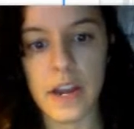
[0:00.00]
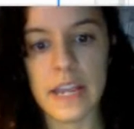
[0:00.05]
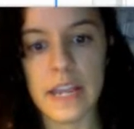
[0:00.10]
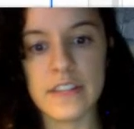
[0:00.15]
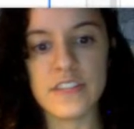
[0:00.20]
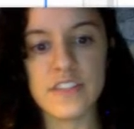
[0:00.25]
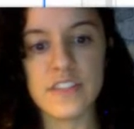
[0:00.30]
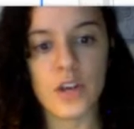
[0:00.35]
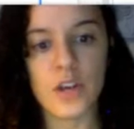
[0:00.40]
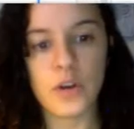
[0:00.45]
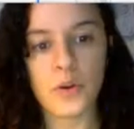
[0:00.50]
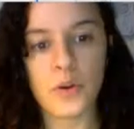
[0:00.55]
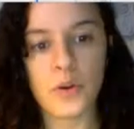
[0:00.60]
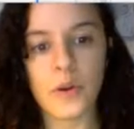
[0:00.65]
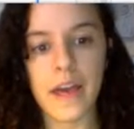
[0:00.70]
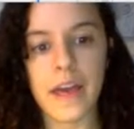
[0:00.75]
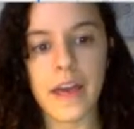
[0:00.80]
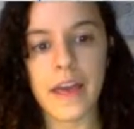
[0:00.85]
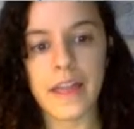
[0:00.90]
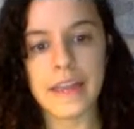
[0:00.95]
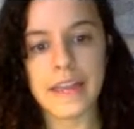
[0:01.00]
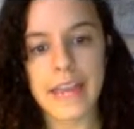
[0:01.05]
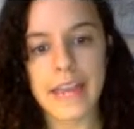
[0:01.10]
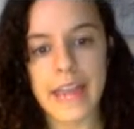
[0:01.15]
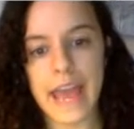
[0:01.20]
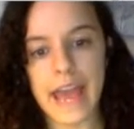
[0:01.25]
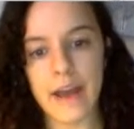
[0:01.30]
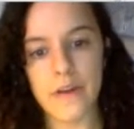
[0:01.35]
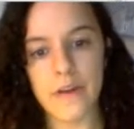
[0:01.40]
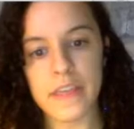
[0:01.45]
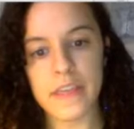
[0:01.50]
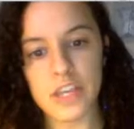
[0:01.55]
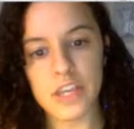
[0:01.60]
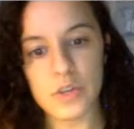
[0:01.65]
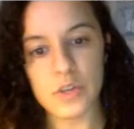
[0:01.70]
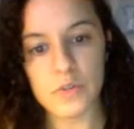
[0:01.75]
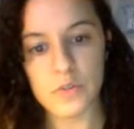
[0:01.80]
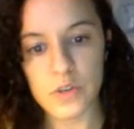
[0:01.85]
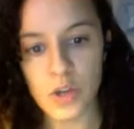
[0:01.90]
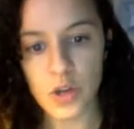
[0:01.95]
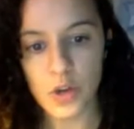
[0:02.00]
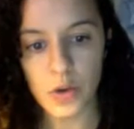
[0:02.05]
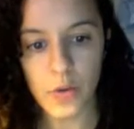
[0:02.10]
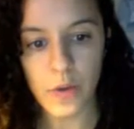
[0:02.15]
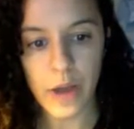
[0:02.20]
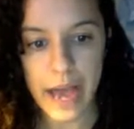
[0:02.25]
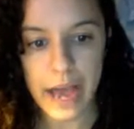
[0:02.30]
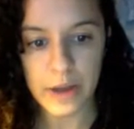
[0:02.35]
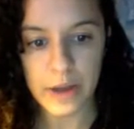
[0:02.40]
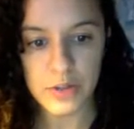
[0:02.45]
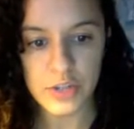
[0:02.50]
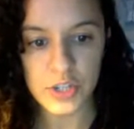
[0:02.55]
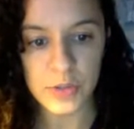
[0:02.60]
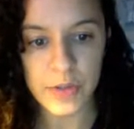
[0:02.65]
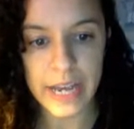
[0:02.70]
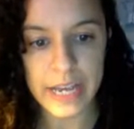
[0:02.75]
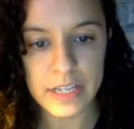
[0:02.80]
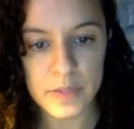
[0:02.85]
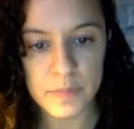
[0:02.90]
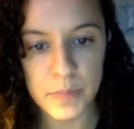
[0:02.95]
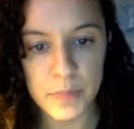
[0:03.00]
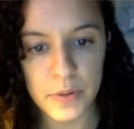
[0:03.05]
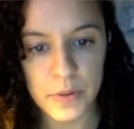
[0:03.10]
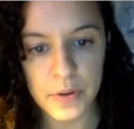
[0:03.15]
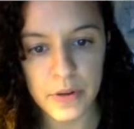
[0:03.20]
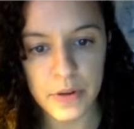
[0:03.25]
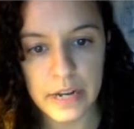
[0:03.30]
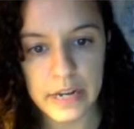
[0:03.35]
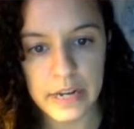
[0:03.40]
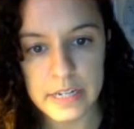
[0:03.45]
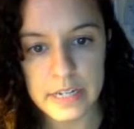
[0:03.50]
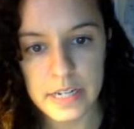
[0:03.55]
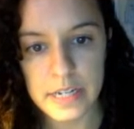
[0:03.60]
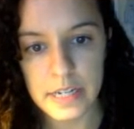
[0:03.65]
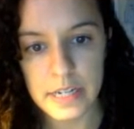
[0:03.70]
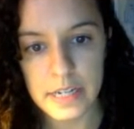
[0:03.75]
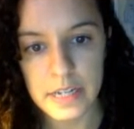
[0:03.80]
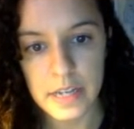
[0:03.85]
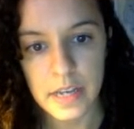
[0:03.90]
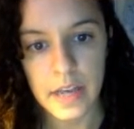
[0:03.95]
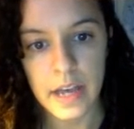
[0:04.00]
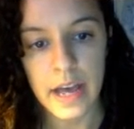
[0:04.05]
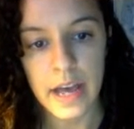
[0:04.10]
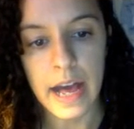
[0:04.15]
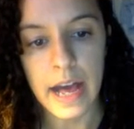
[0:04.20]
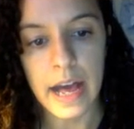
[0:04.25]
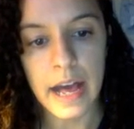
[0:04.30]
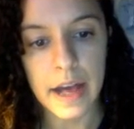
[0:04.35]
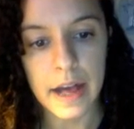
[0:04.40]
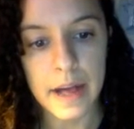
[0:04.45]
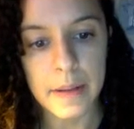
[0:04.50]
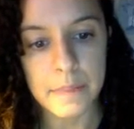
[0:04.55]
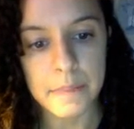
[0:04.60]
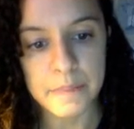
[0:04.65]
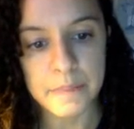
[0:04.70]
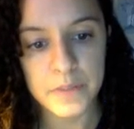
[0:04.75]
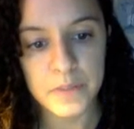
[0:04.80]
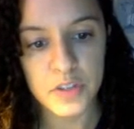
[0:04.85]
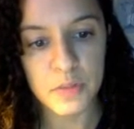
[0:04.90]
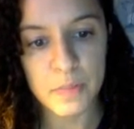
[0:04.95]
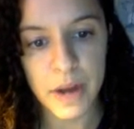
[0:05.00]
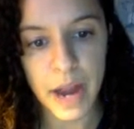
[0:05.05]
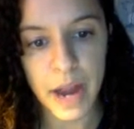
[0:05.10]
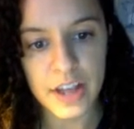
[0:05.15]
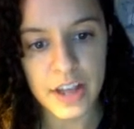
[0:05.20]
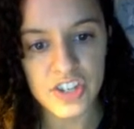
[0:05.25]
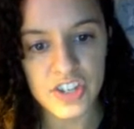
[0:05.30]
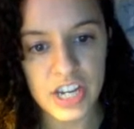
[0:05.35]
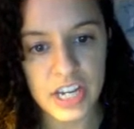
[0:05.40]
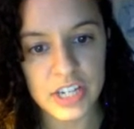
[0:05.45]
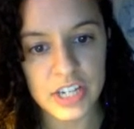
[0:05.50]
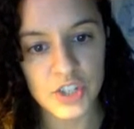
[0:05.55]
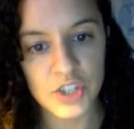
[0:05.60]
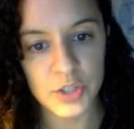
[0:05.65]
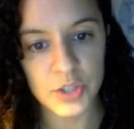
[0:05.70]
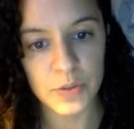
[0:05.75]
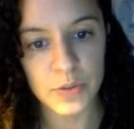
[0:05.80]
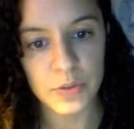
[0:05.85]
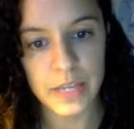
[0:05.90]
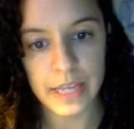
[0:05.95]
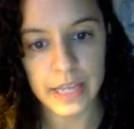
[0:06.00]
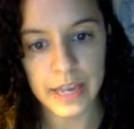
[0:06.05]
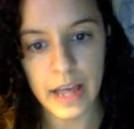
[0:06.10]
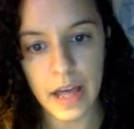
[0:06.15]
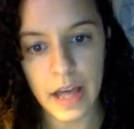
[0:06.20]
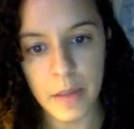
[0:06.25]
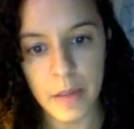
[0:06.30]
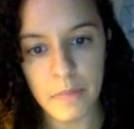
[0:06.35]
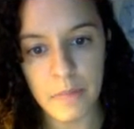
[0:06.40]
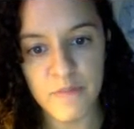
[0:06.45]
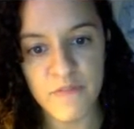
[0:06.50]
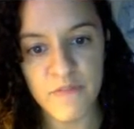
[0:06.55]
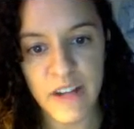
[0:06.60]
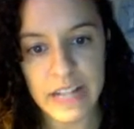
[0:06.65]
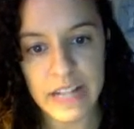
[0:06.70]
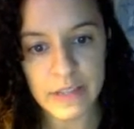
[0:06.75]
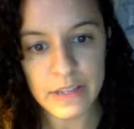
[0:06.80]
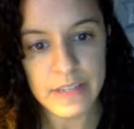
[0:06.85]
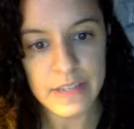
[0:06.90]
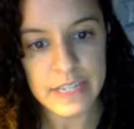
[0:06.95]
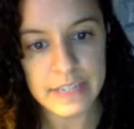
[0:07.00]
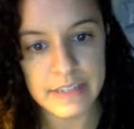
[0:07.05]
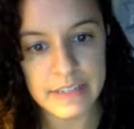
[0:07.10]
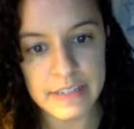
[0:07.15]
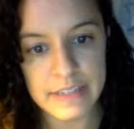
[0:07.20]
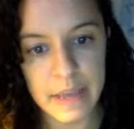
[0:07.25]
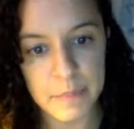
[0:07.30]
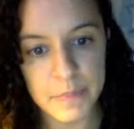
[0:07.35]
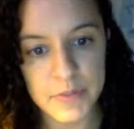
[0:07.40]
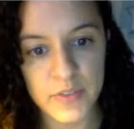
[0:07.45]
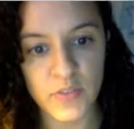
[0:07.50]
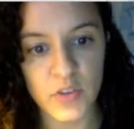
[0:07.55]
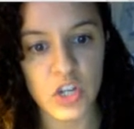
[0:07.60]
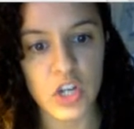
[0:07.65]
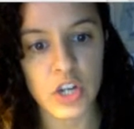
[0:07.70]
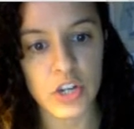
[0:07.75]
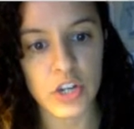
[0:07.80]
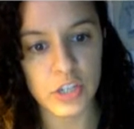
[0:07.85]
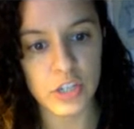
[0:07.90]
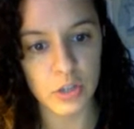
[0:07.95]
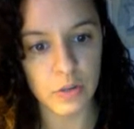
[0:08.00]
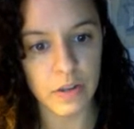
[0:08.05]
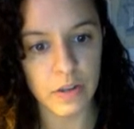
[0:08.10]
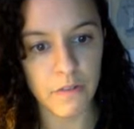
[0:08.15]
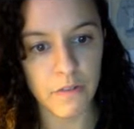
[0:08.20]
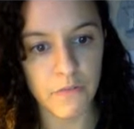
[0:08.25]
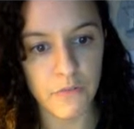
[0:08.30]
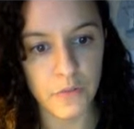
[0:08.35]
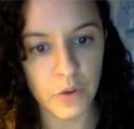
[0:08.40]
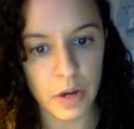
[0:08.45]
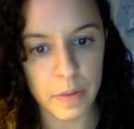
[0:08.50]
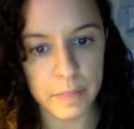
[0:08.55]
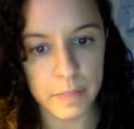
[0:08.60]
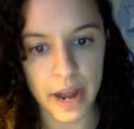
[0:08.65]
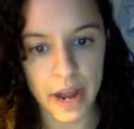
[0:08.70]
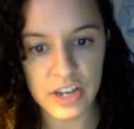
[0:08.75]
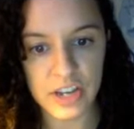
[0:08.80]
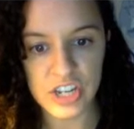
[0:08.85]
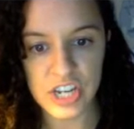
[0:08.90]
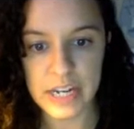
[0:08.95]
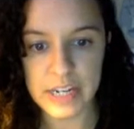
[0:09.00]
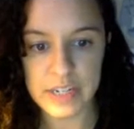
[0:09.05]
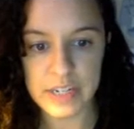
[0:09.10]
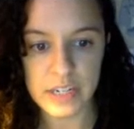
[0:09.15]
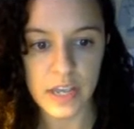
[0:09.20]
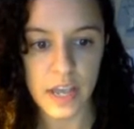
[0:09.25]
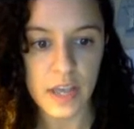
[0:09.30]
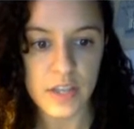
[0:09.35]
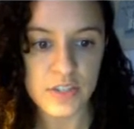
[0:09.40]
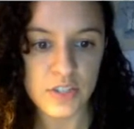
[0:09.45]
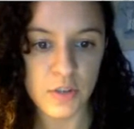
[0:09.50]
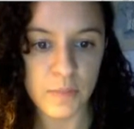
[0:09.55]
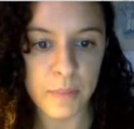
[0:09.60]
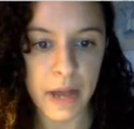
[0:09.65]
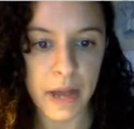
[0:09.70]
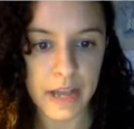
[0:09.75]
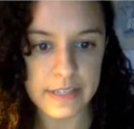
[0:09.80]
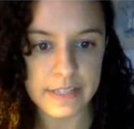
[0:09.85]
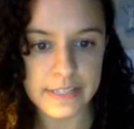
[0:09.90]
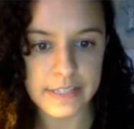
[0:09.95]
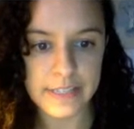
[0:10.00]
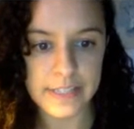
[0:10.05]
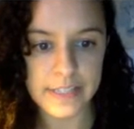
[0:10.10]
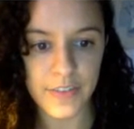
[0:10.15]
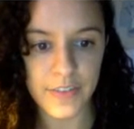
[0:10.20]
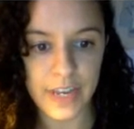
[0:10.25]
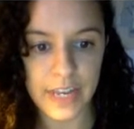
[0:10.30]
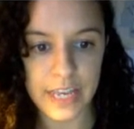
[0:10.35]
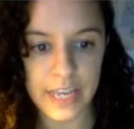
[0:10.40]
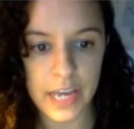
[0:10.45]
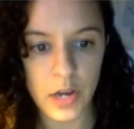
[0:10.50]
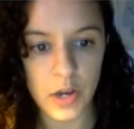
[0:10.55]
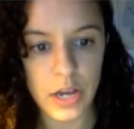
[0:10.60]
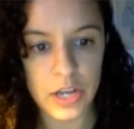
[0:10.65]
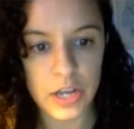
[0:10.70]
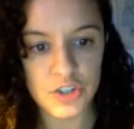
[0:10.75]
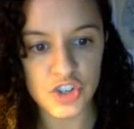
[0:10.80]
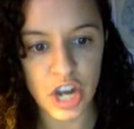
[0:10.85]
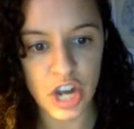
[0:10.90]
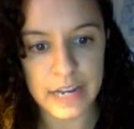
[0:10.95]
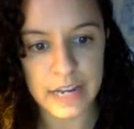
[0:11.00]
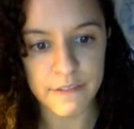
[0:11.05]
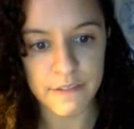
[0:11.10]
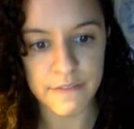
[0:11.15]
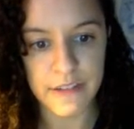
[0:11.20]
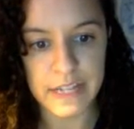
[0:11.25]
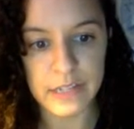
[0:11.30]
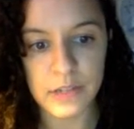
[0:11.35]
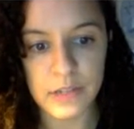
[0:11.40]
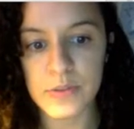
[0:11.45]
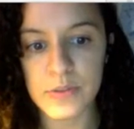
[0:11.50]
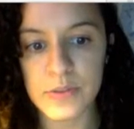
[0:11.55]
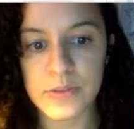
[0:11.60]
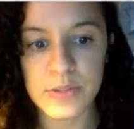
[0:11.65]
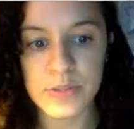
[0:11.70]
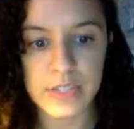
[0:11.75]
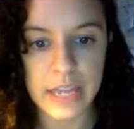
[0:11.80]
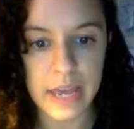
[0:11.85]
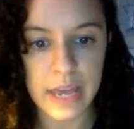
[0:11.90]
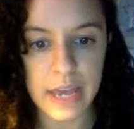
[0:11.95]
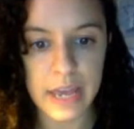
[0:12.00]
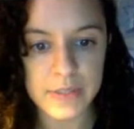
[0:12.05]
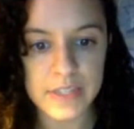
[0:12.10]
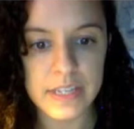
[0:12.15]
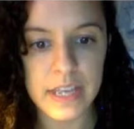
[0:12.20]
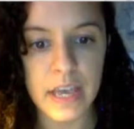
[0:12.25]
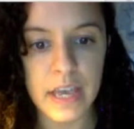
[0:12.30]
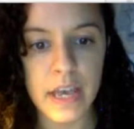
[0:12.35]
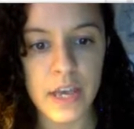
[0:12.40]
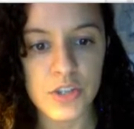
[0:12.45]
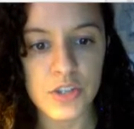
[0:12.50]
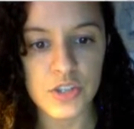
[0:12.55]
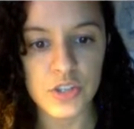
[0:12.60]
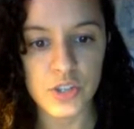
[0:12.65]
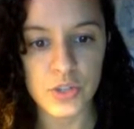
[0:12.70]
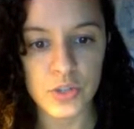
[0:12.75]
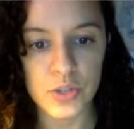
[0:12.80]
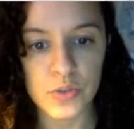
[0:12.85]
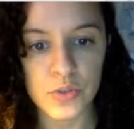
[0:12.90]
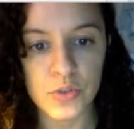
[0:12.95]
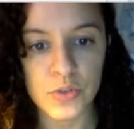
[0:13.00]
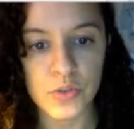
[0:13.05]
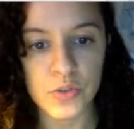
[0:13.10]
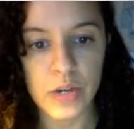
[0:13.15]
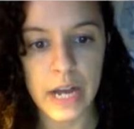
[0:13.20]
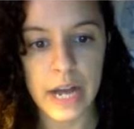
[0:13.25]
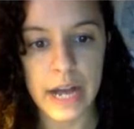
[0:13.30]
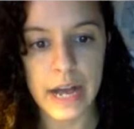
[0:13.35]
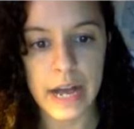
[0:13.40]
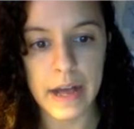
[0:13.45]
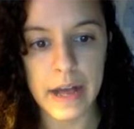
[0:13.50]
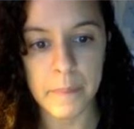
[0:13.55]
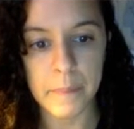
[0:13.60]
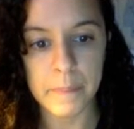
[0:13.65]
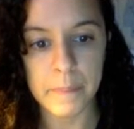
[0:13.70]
All right, so now that you know how to export your project to GitHub, follow these steps for your Unit 4 project. So pause this video and try to follow those steps to